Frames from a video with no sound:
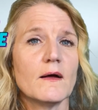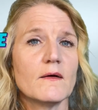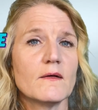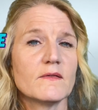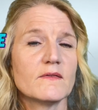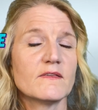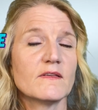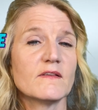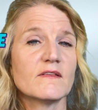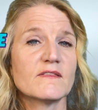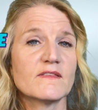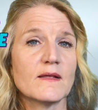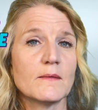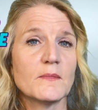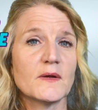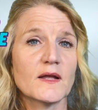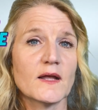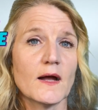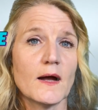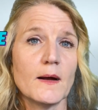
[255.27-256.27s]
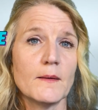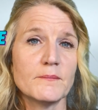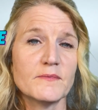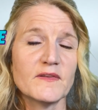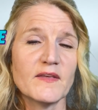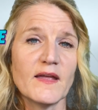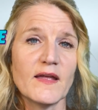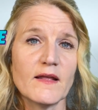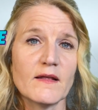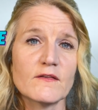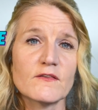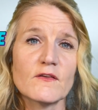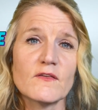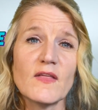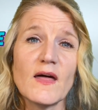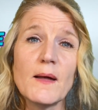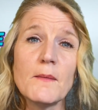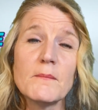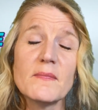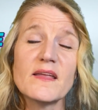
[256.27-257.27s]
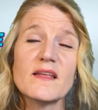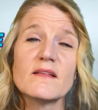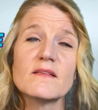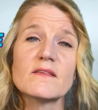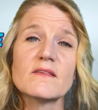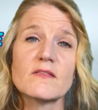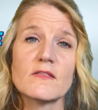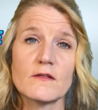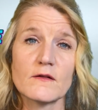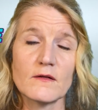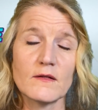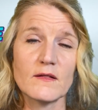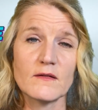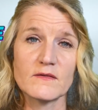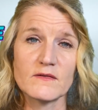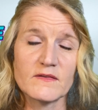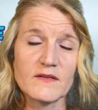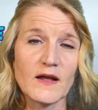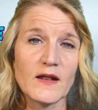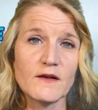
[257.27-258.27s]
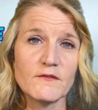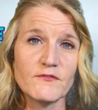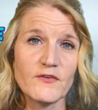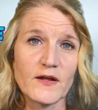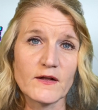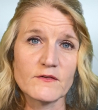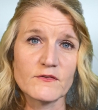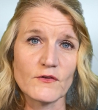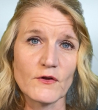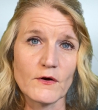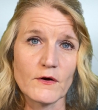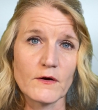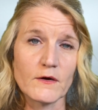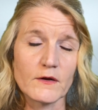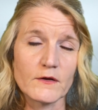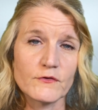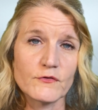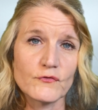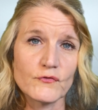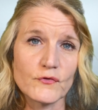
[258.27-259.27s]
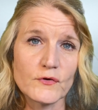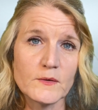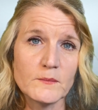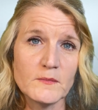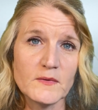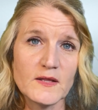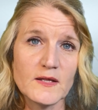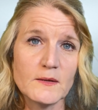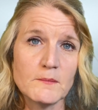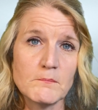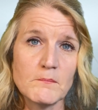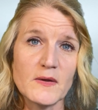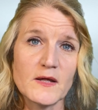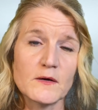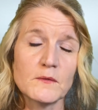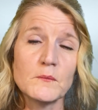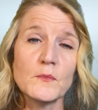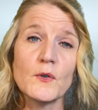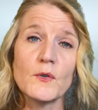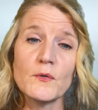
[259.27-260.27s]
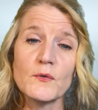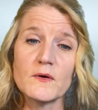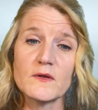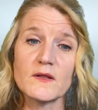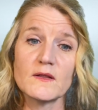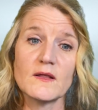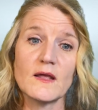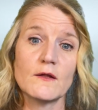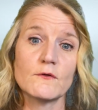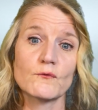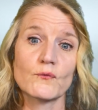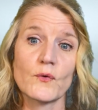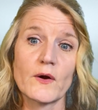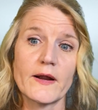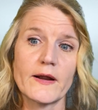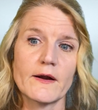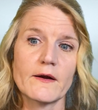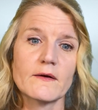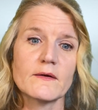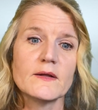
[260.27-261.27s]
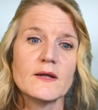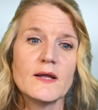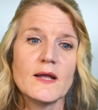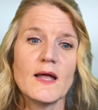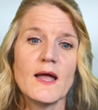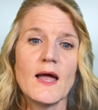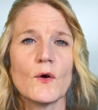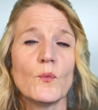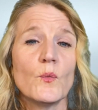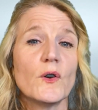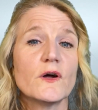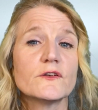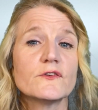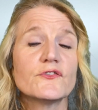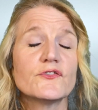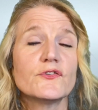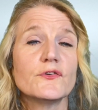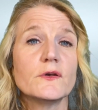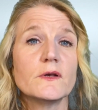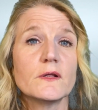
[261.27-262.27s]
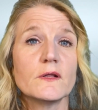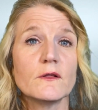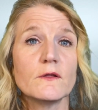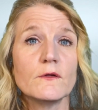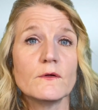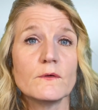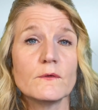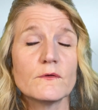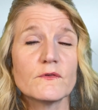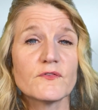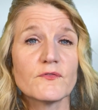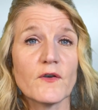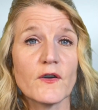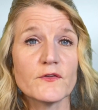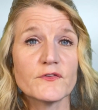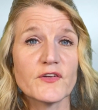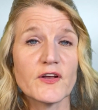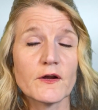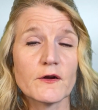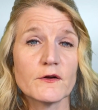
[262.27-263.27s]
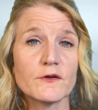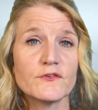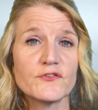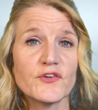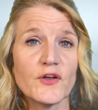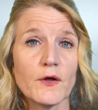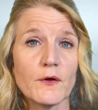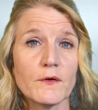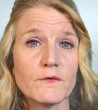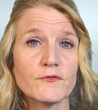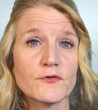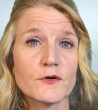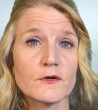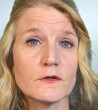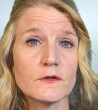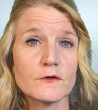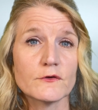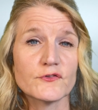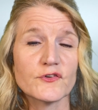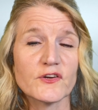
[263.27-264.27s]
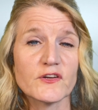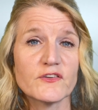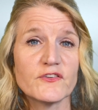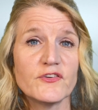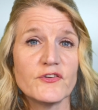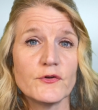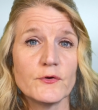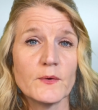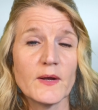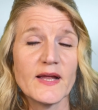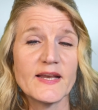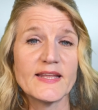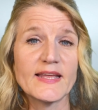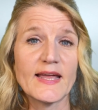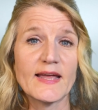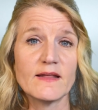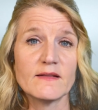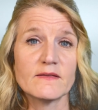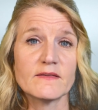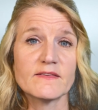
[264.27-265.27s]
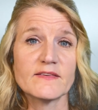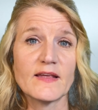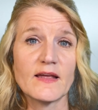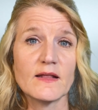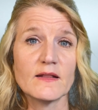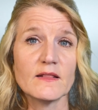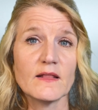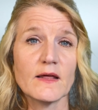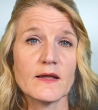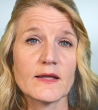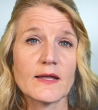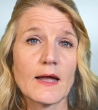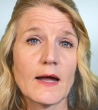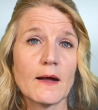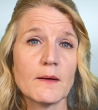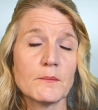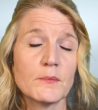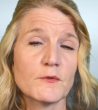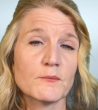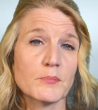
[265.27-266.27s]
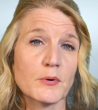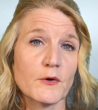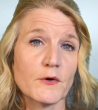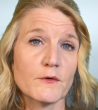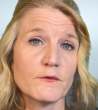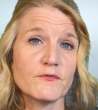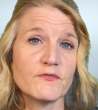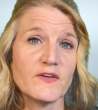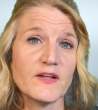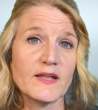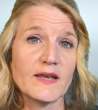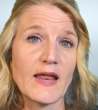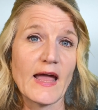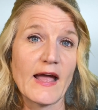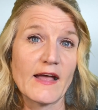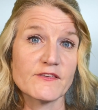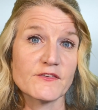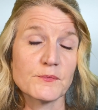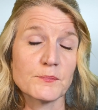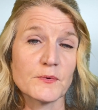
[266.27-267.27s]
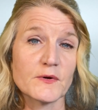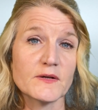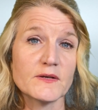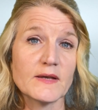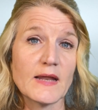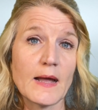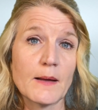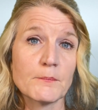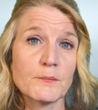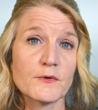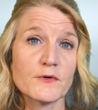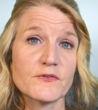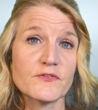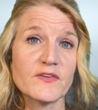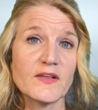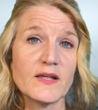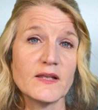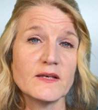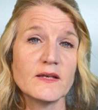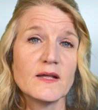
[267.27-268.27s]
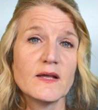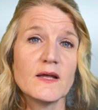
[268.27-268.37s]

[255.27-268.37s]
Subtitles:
systemic uptake, so that means the side effects are extremely minimal and rare. One shouldn't use Voltaren gel if you're allergic to any NSAID like ibuprofen, aspirin, naproxen.